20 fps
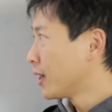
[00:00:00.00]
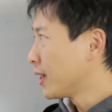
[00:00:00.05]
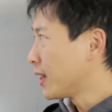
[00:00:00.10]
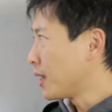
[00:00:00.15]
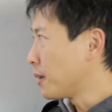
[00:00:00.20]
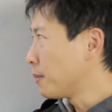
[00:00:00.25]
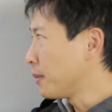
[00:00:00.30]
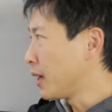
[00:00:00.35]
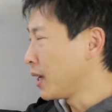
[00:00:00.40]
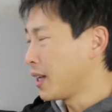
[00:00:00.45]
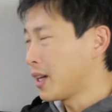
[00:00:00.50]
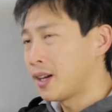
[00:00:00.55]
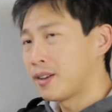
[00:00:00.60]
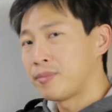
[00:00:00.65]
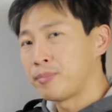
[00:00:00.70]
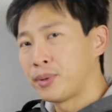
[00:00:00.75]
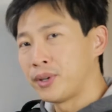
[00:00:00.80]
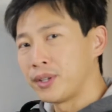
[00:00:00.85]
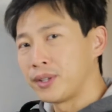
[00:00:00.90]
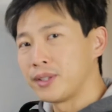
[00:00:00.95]
They may
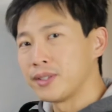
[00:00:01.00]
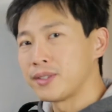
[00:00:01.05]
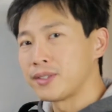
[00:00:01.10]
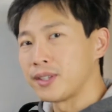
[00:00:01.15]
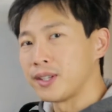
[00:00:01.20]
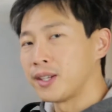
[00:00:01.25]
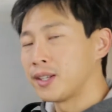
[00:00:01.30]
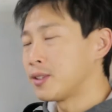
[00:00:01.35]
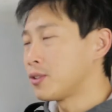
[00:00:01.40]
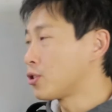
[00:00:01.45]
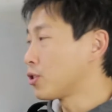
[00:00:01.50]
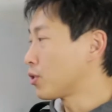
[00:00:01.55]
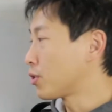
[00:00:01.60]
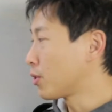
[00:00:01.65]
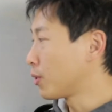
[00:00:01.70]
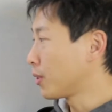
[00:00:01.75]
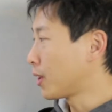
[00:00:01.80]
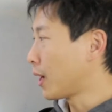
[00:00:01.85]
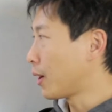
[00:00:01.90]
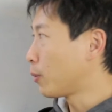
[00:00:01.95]
have put this in just
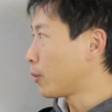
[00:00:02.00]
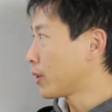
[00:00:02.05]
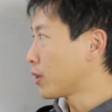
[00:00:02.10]
so that